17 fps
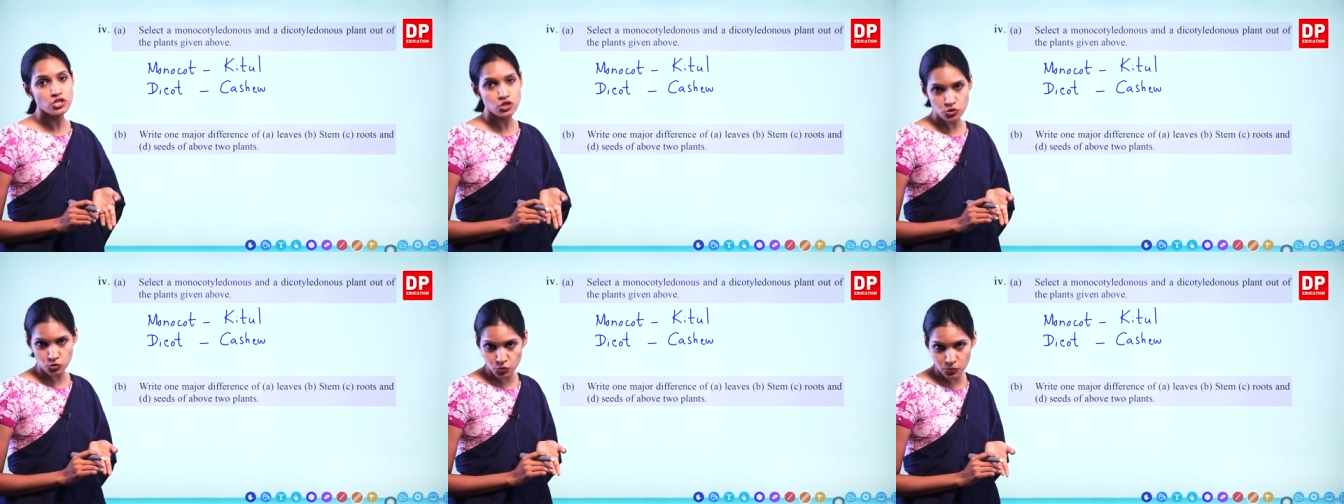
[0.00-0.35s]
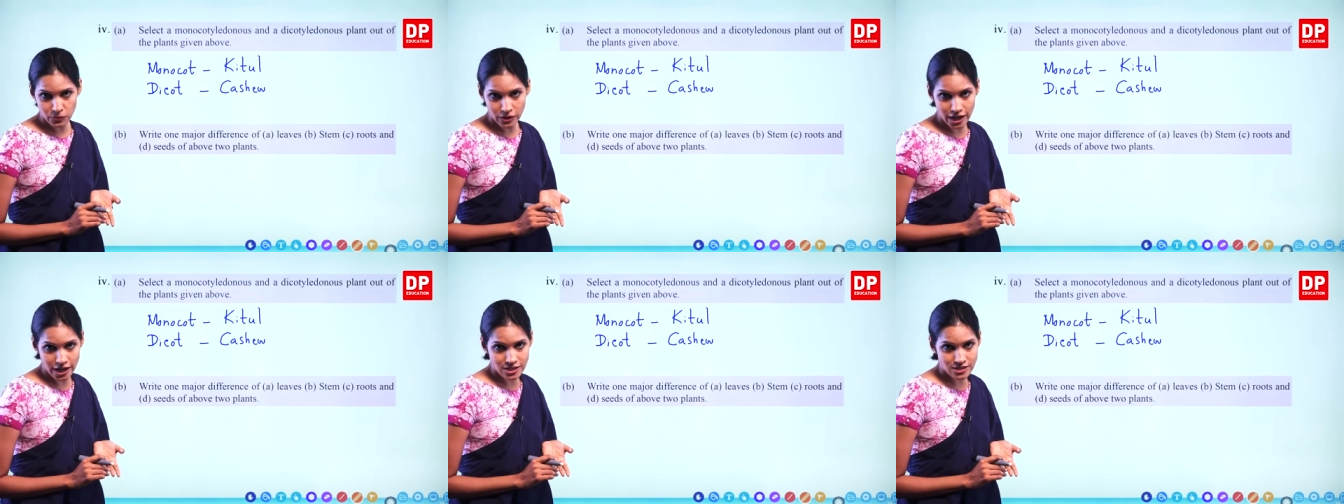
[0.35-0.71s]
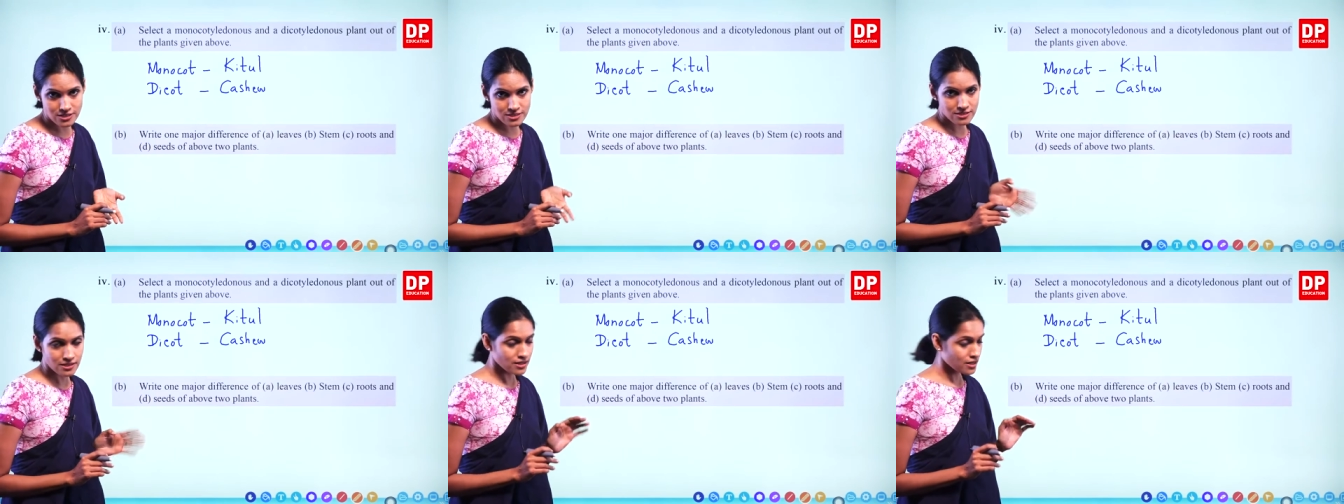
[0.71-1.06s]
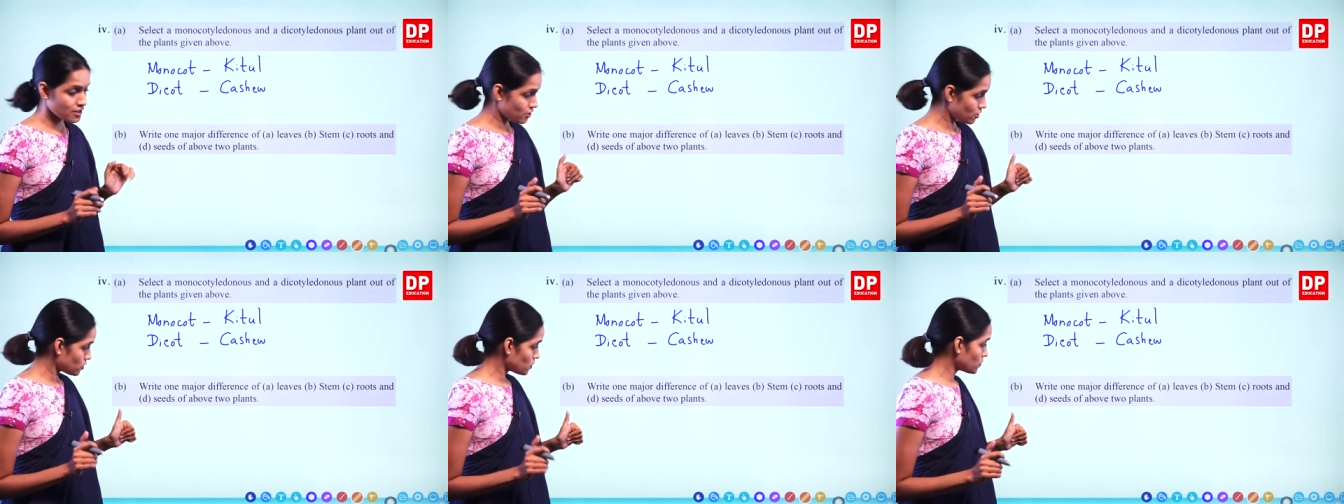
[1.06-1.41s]
two plants.
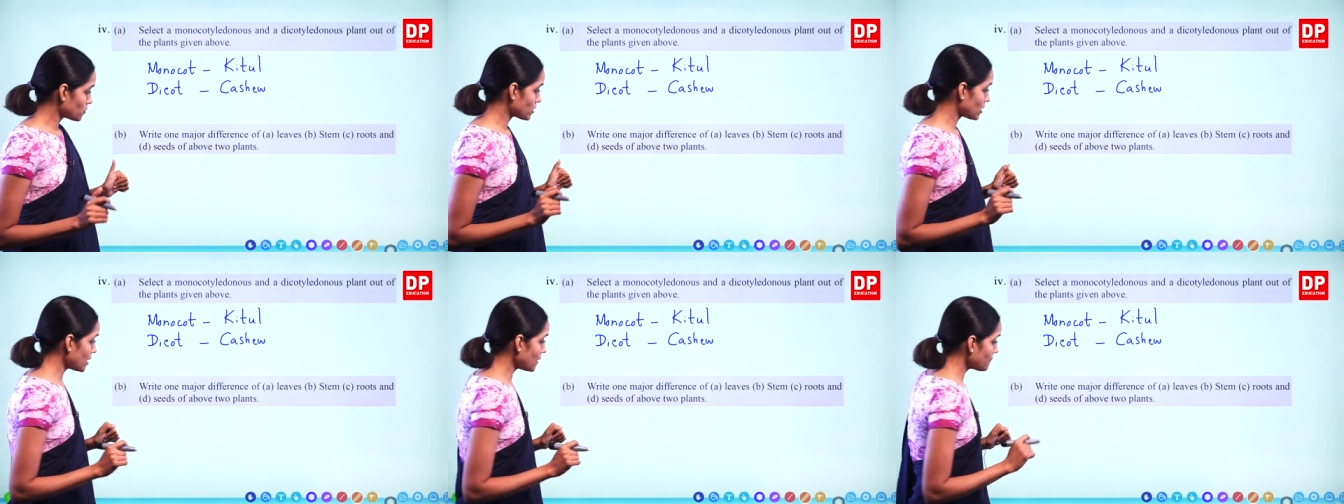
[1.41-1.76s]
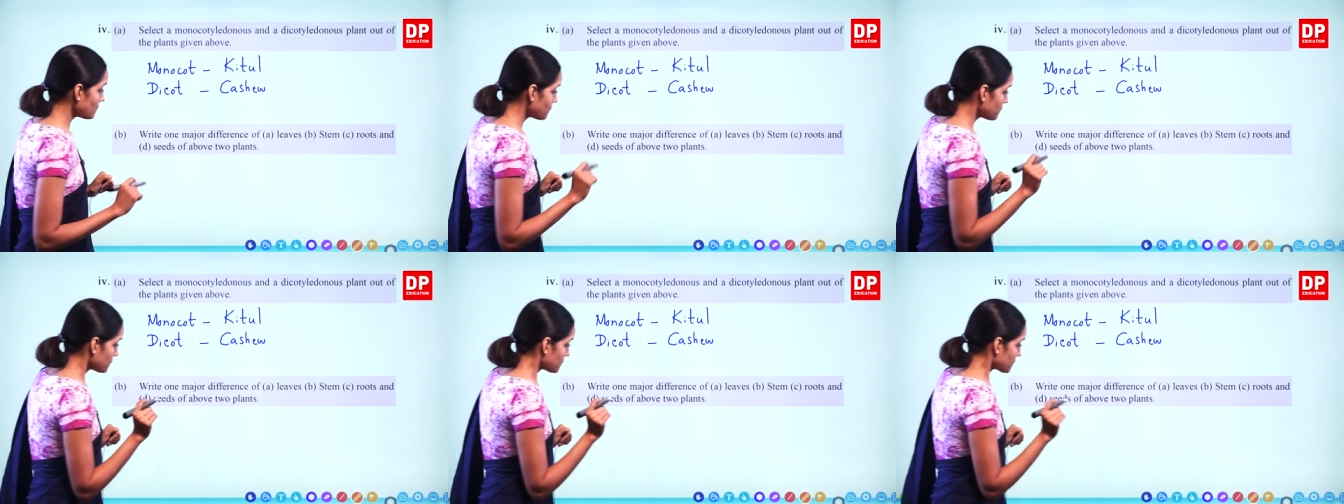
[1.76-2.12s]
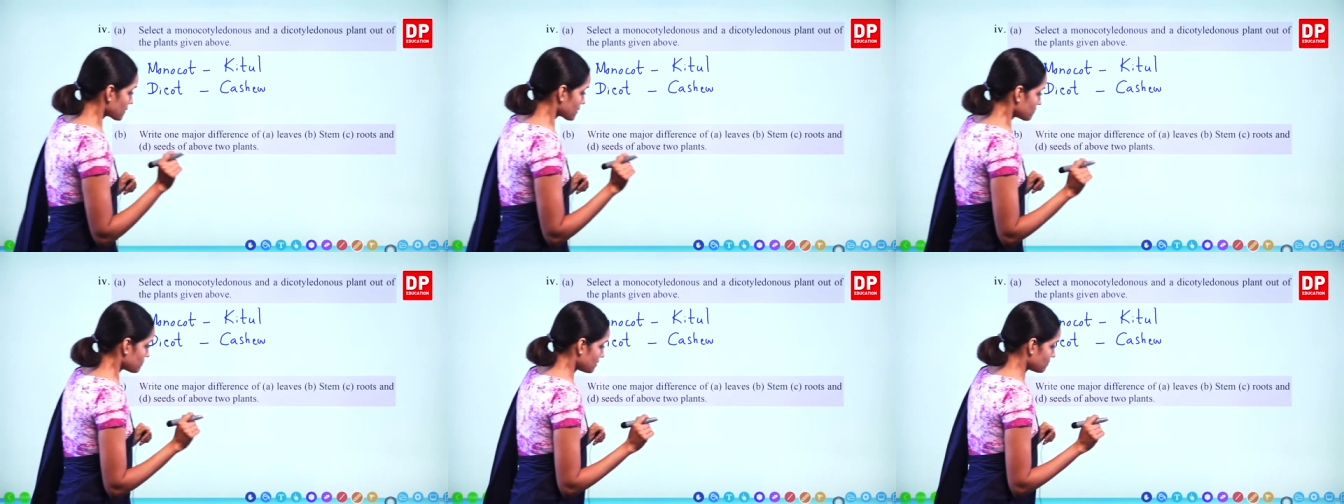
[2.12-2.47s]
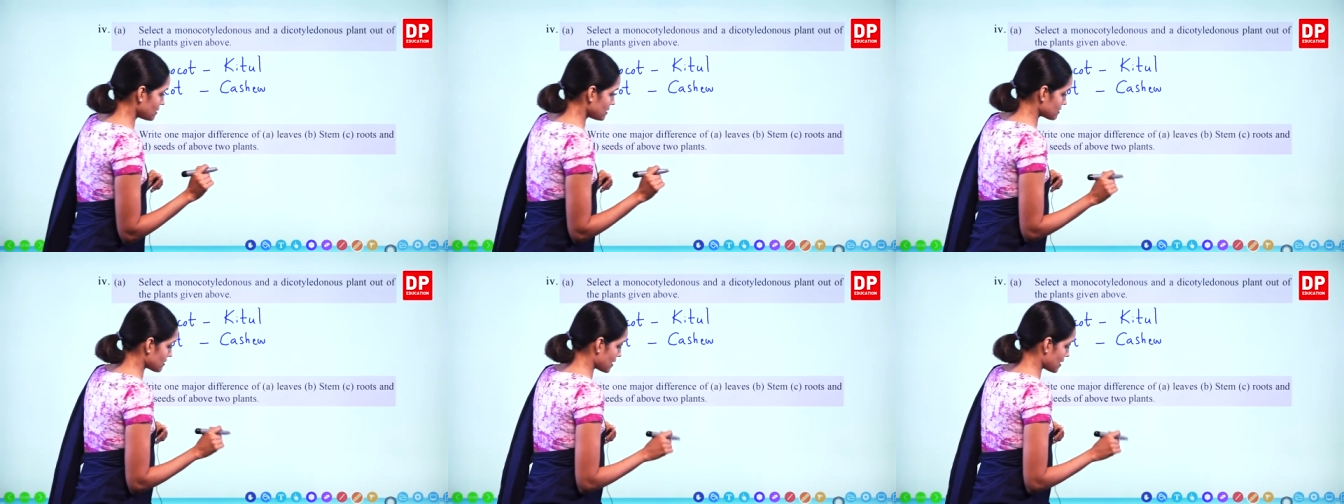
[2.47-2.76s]
Okay, we will